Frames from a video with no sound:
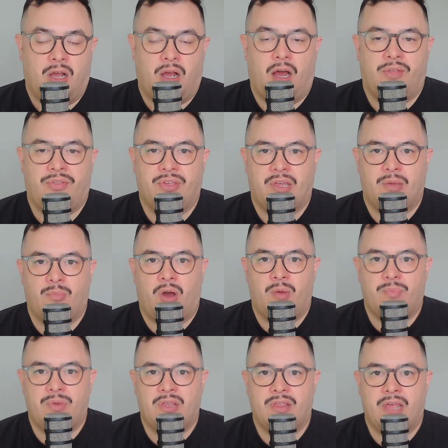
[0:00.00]
I think it might
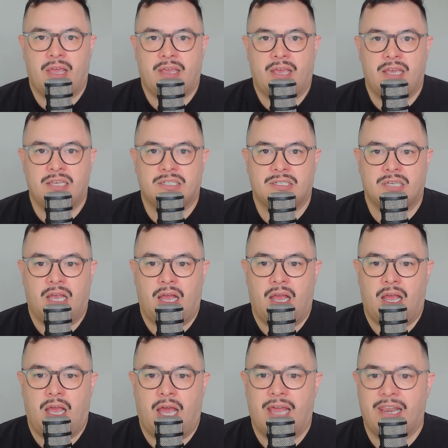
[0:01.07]
be that case,
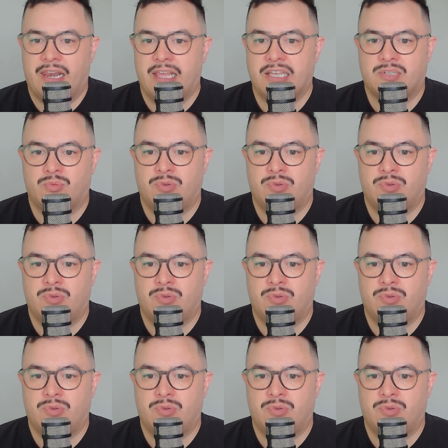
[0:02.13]
unless